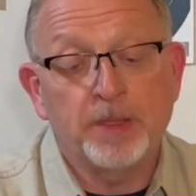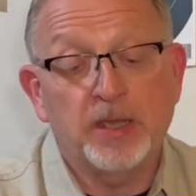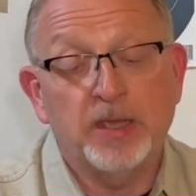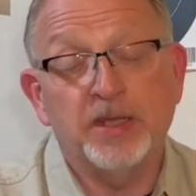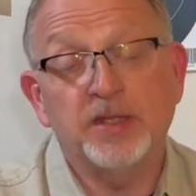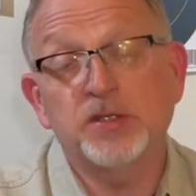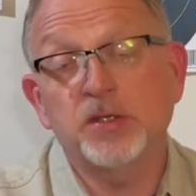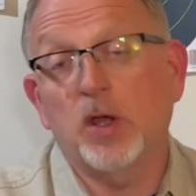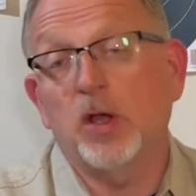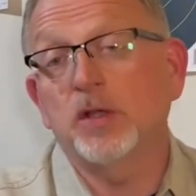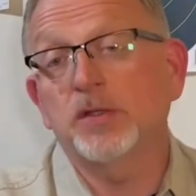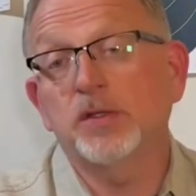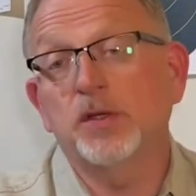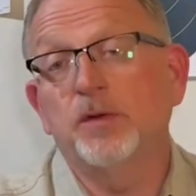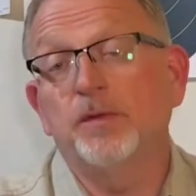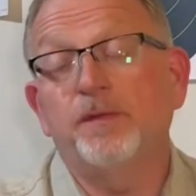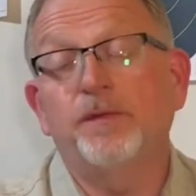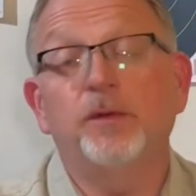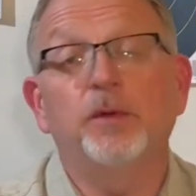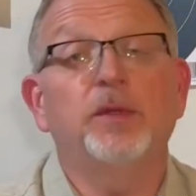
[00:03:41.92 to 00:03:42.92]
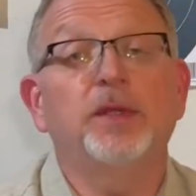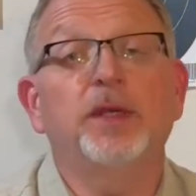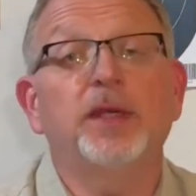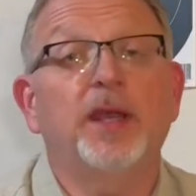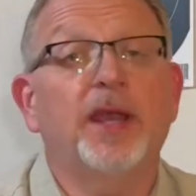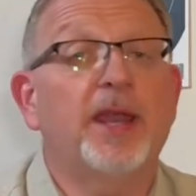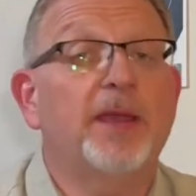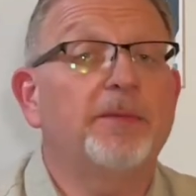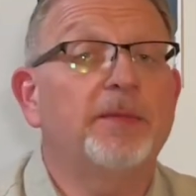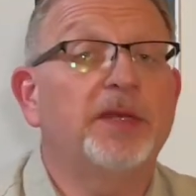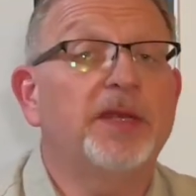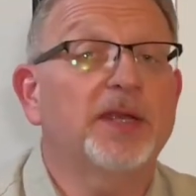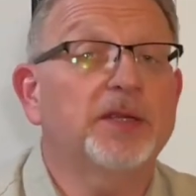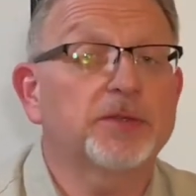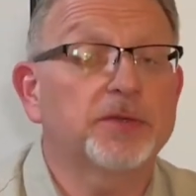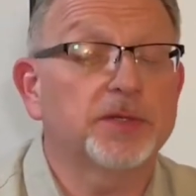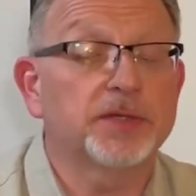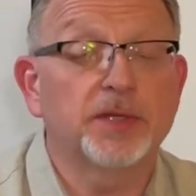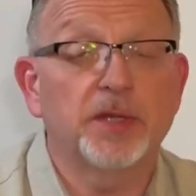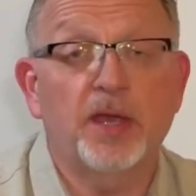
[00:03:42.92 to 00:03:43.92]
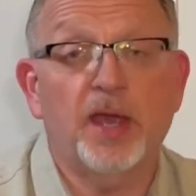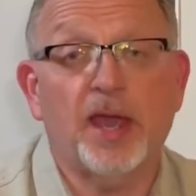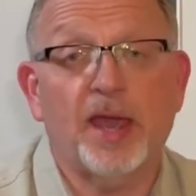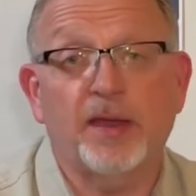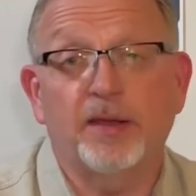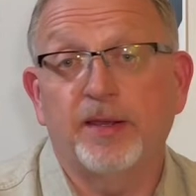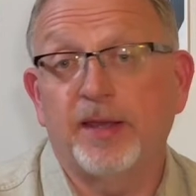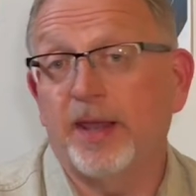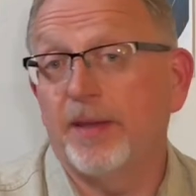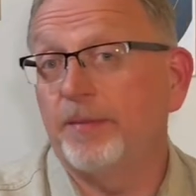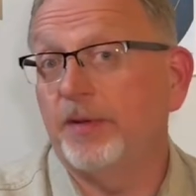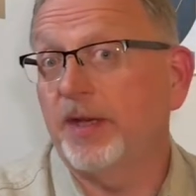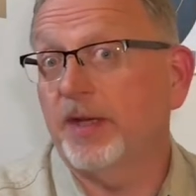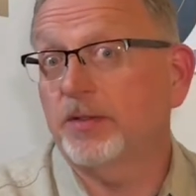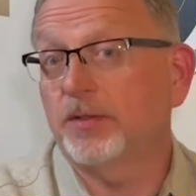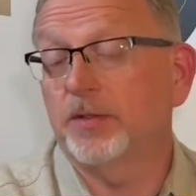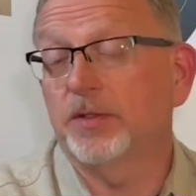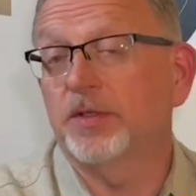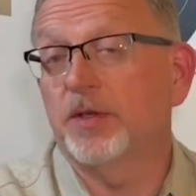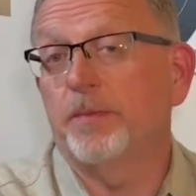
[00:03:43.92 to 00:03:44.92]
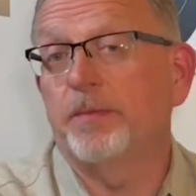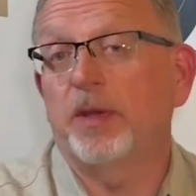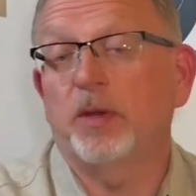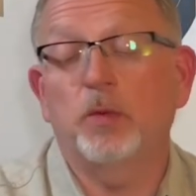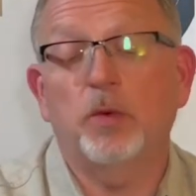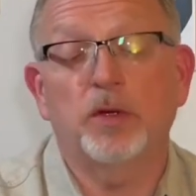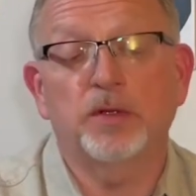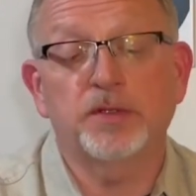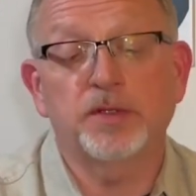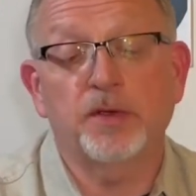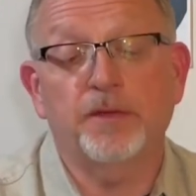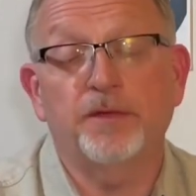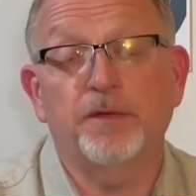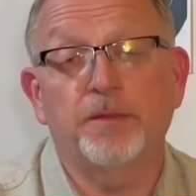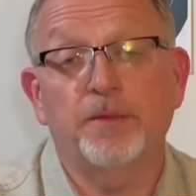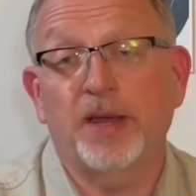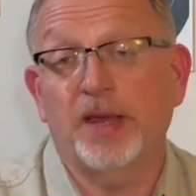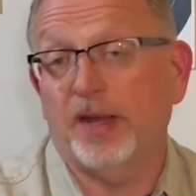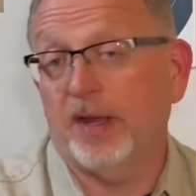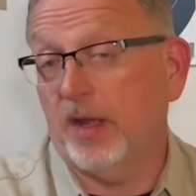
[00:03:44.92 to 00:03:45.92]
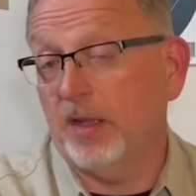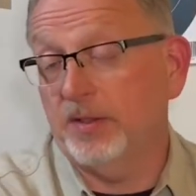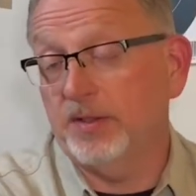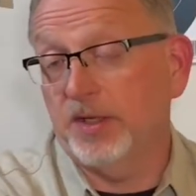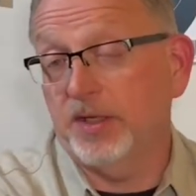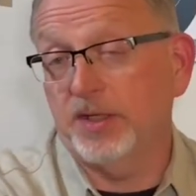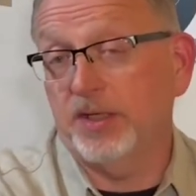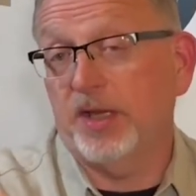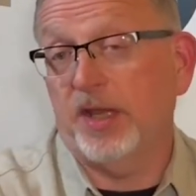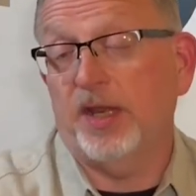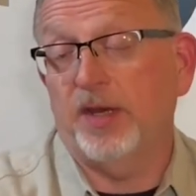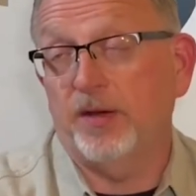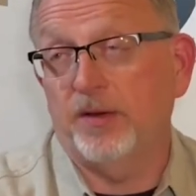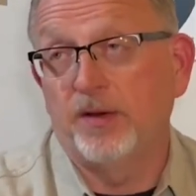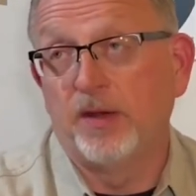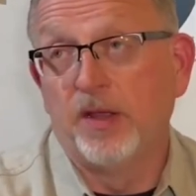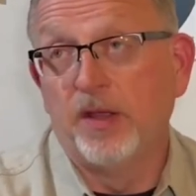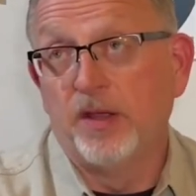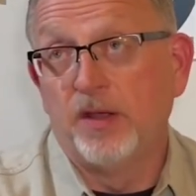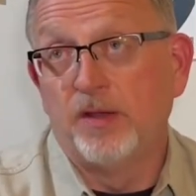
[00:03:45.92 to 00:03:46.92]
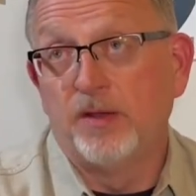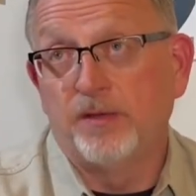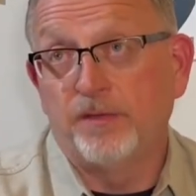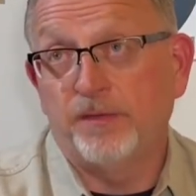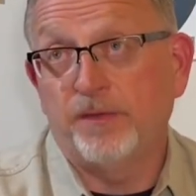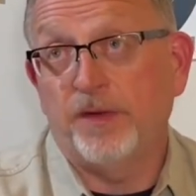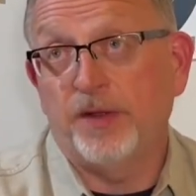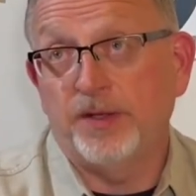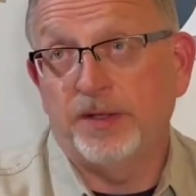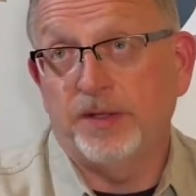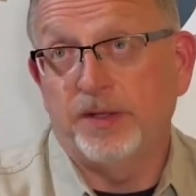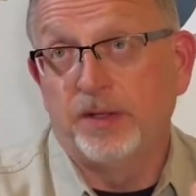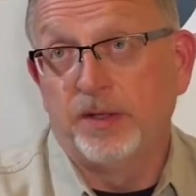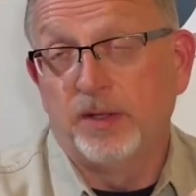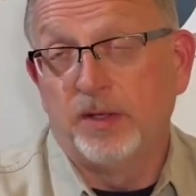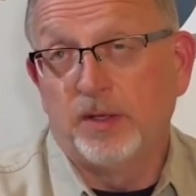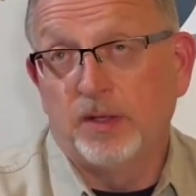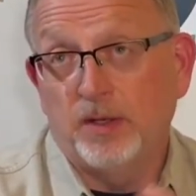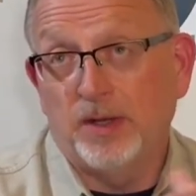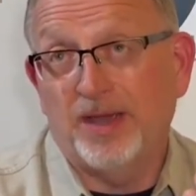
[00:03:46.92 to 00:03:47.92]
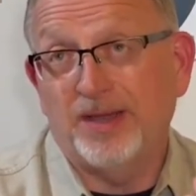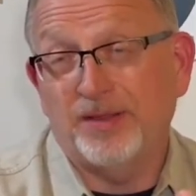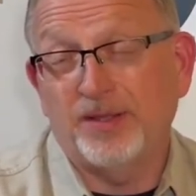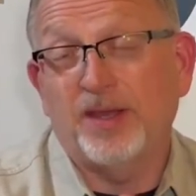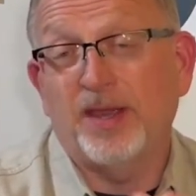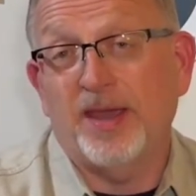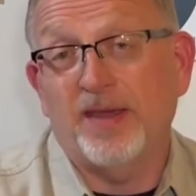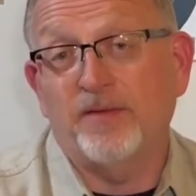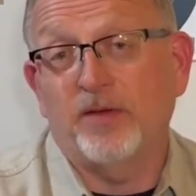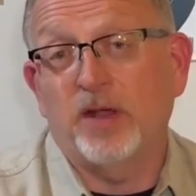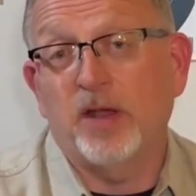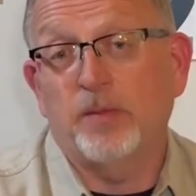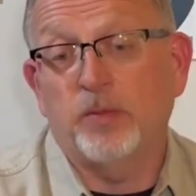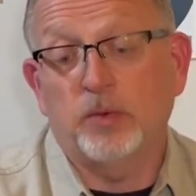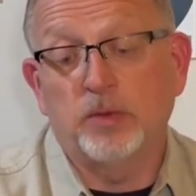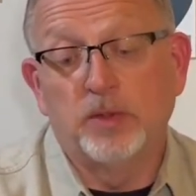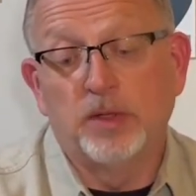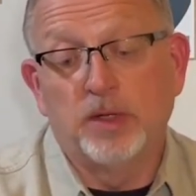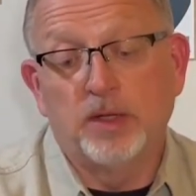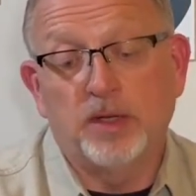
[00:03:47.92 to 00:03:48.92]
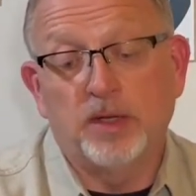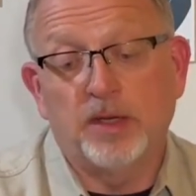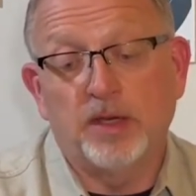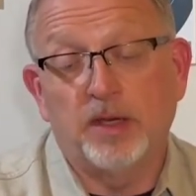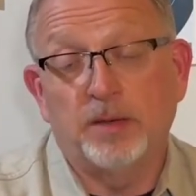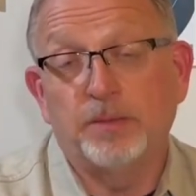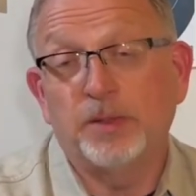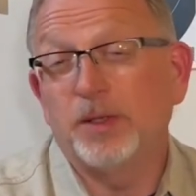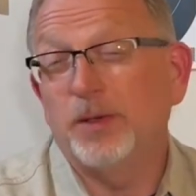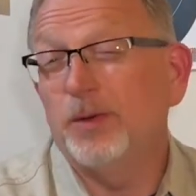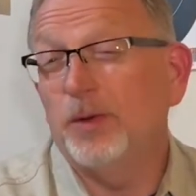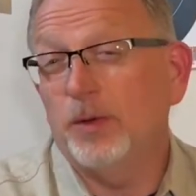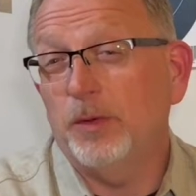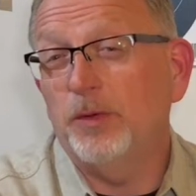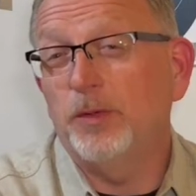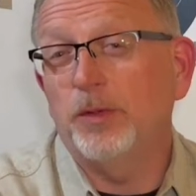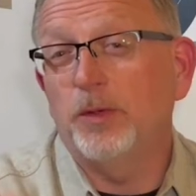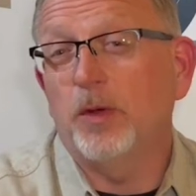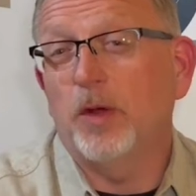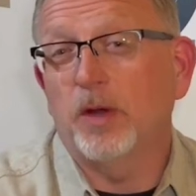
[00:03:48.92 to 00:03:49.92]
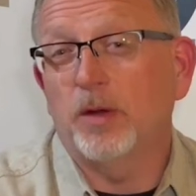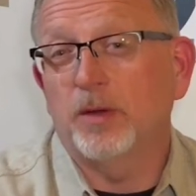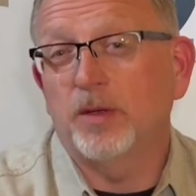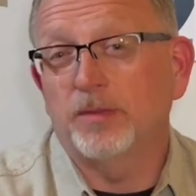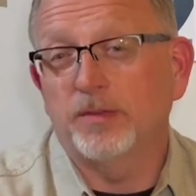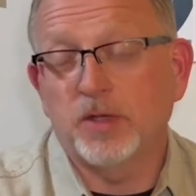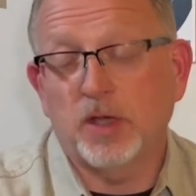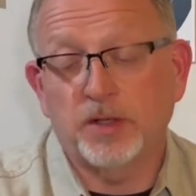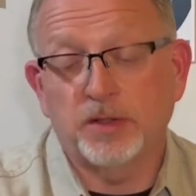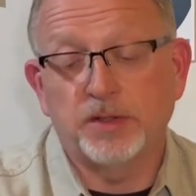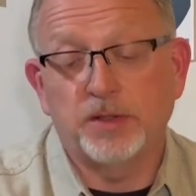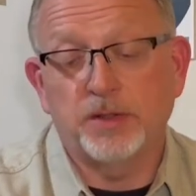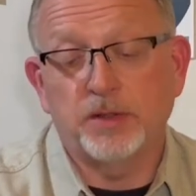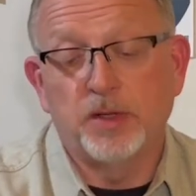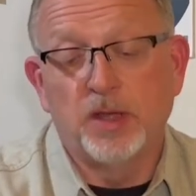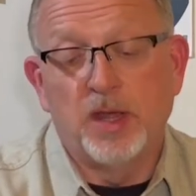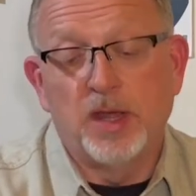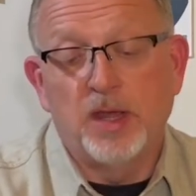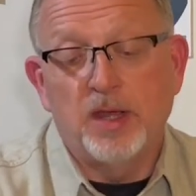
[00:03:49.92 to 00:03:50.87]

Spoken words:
It's also fully ambidextrous. Ambidextrous is a big word. So for my college-educated friend, I think I have a couple, but you know who you are when I'm talking to you.